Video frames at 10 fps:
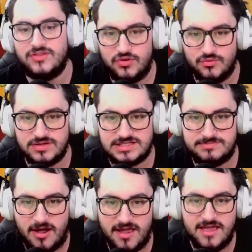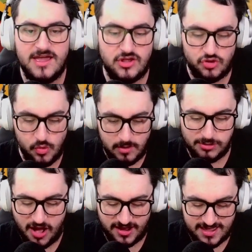to a spot, to a
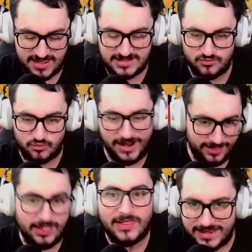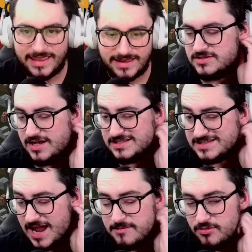block, and right clicking it. A
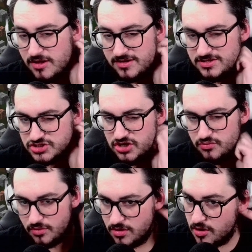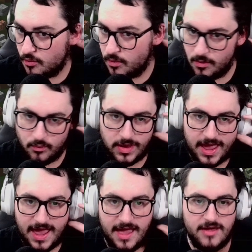skyblock in general. What we
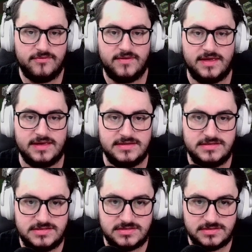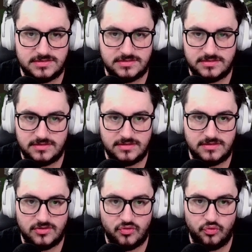have is
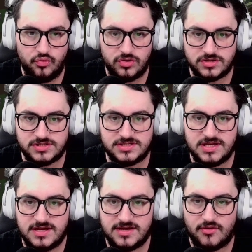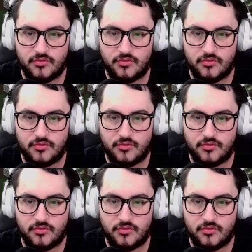crooks. Now,